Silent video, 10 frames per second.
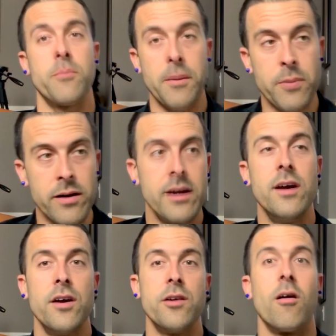Remember,
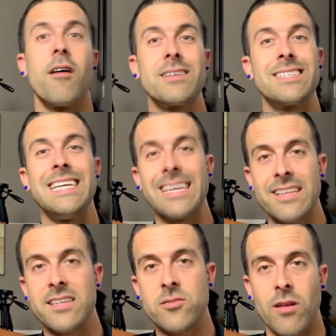you are seeing
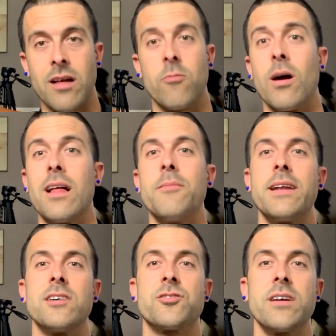this while I'm in
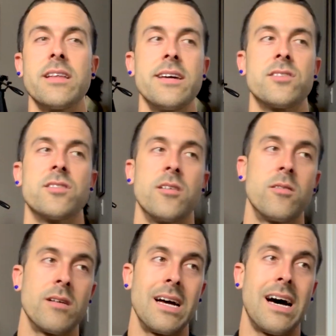Australia,
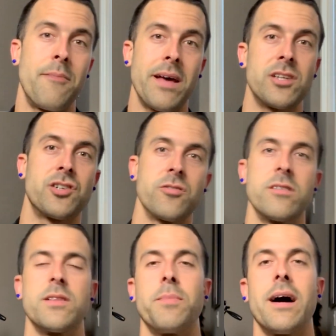so I'm not sure
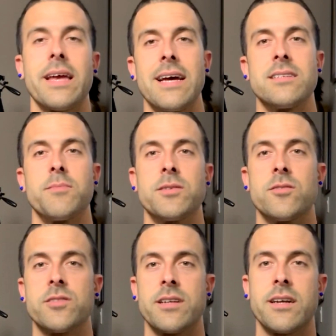if the podcast
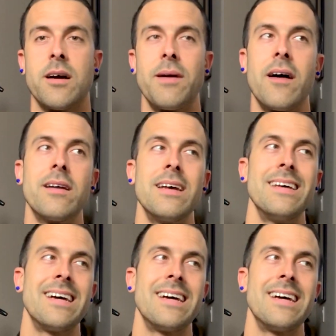episodes are going to come out.